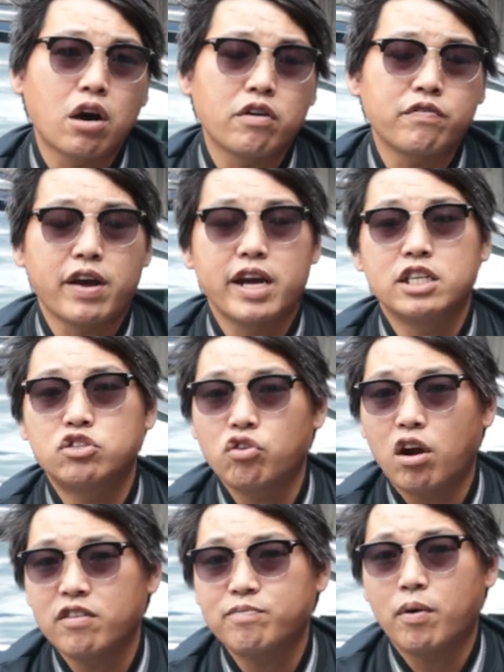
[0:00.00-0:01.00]
off a
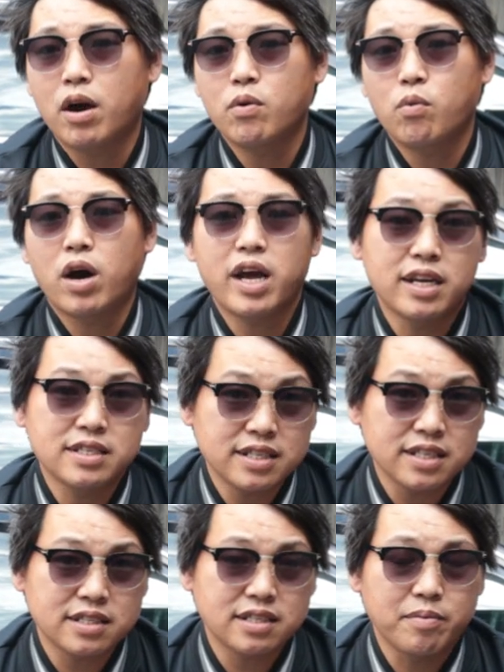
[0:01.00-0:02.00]
drive-by-wire
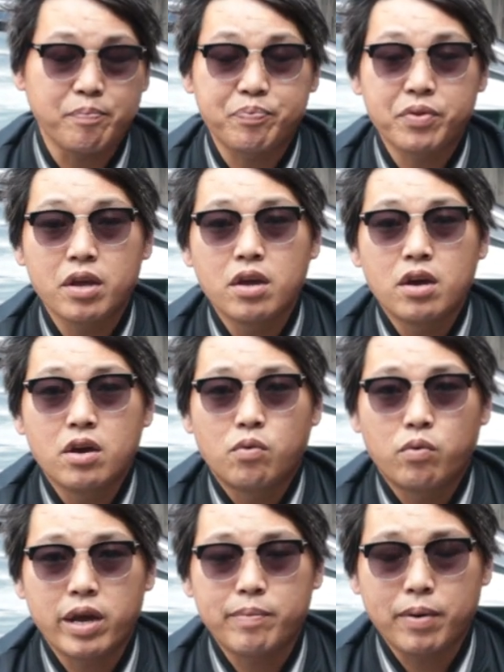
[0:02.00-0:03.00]
system
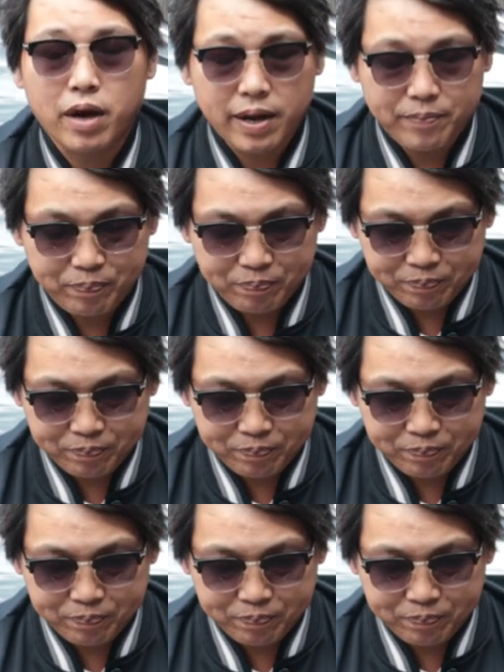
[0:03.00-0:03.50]
whereby